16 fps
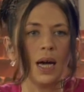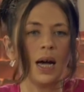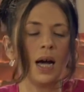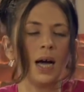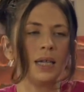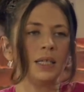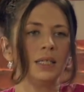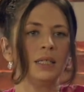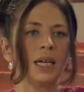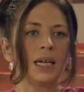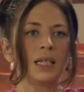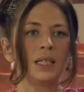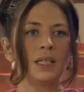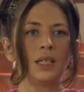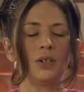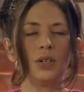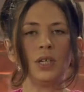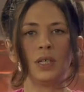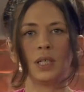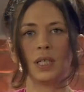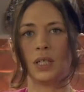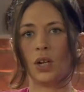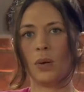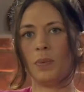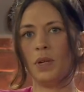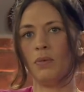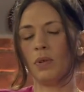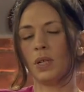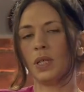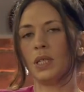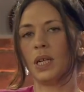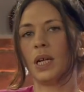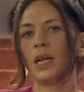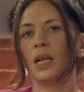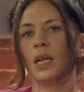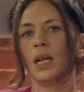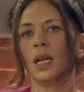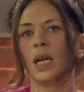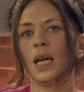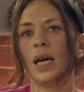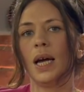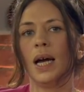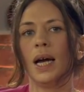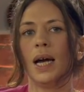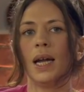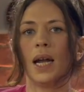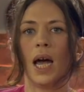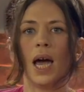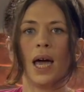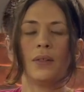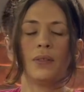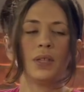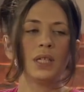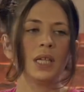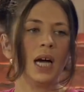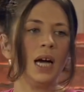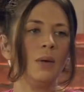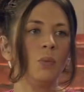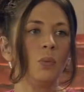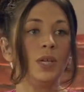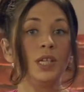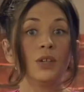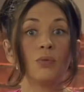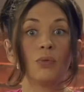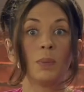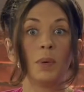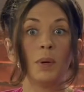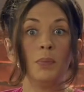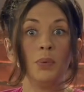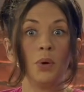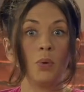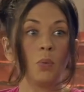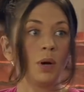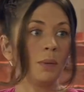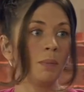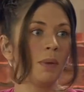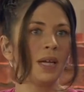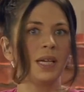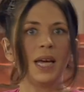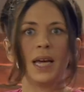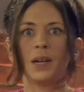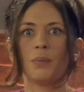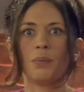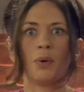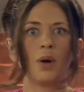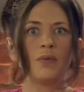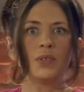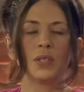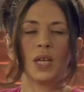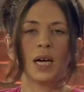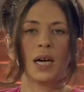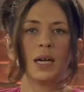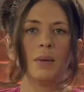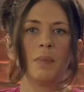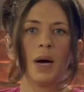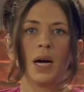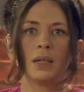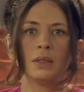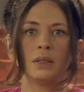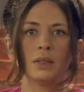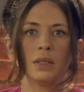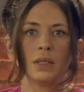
I didn't take it seriously, nobody really did. And at the time, we didn't remember what my dad had prophesied about